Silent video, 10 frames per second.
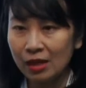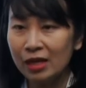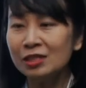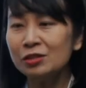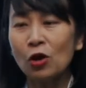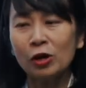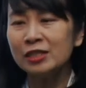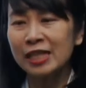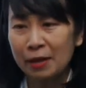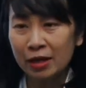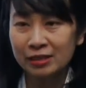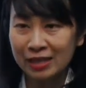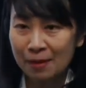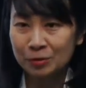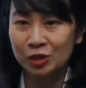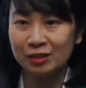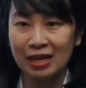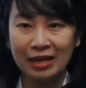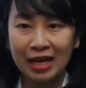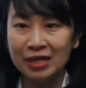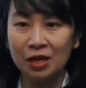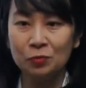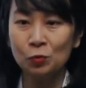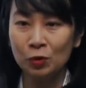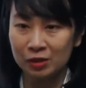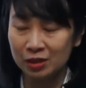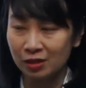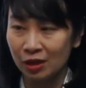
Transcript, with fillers: It's not an exception that any award